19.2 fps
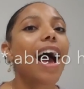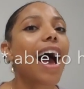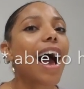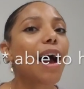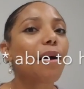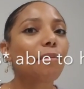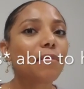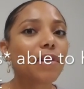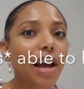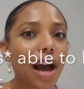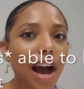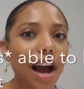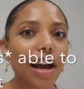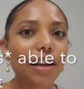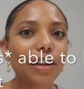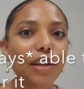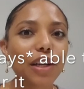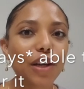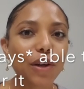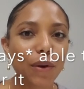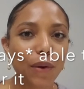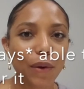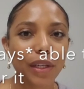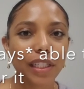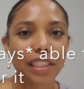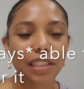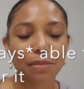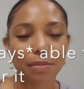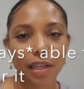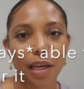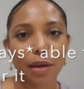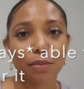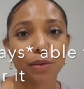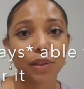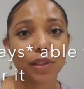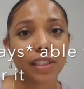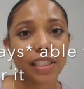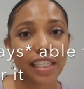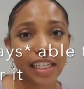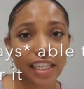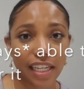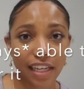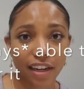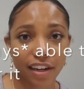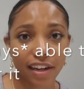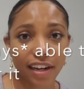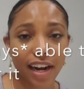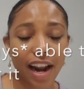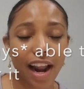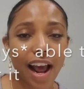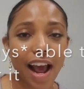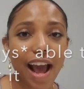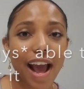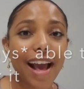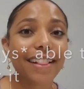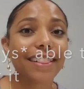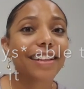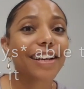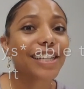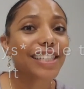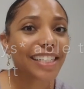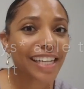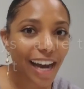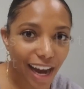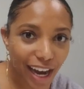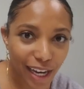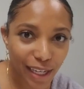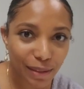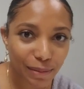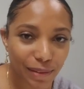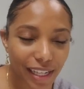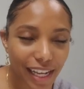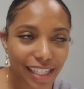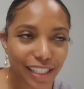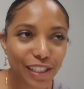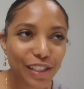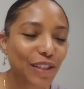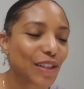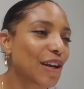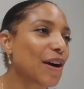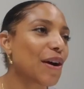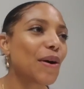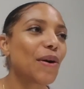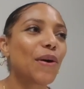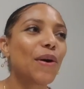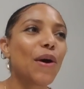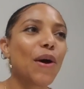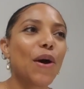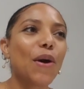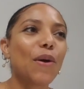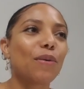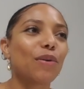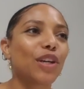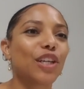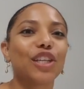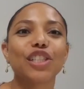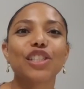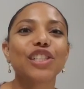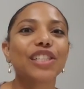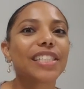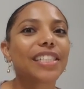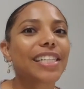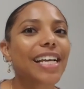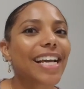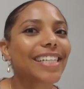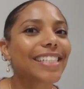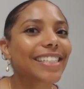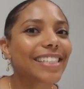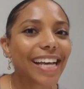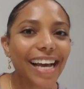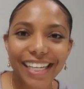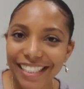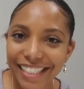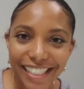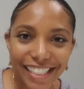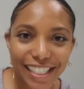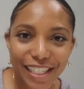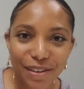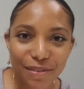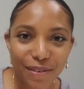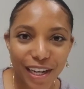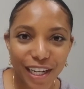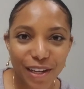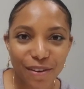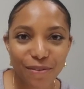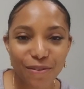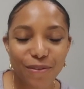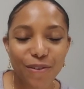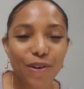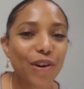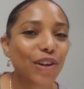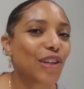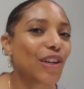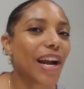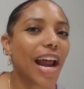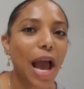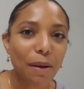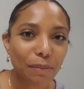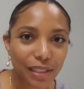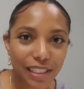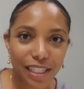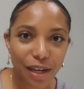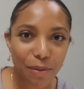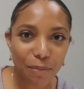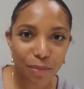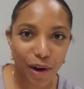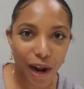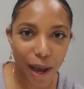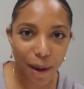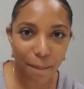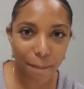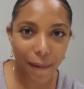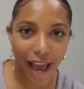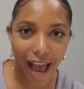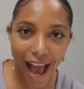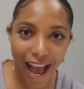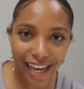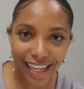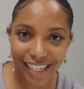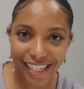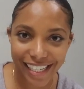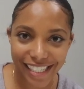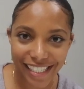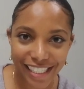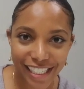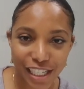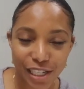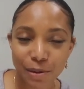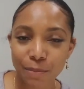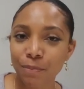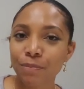I'm not going to be able to hear it. And there are times, as you know, when you're just excitedly waiting for your Amazon Prime package